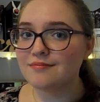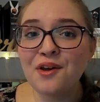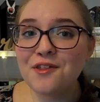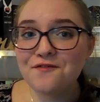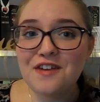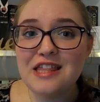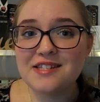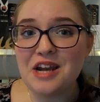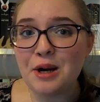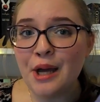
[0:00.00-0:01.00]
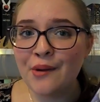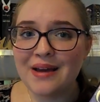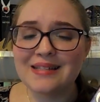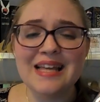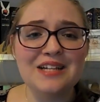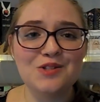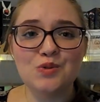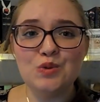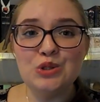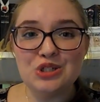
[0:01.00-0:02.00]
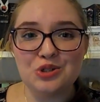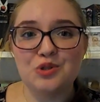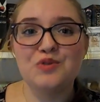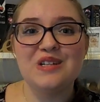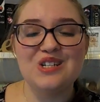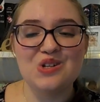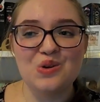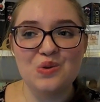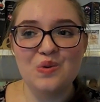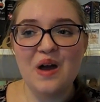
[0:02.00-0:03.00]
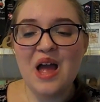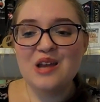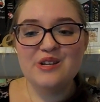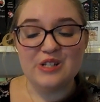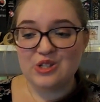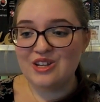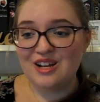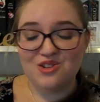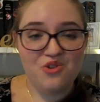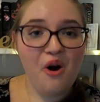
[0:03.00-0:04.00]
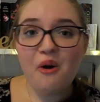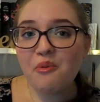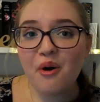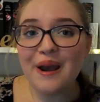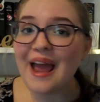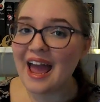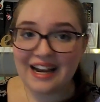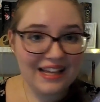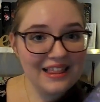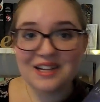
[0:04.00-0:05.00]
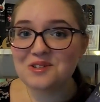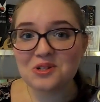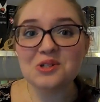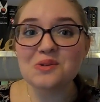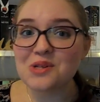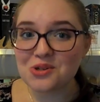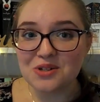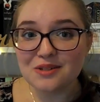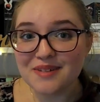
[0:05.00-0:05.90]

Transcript: So the fifth scenario is that Scrooge or Grinch who just does not want anything to do with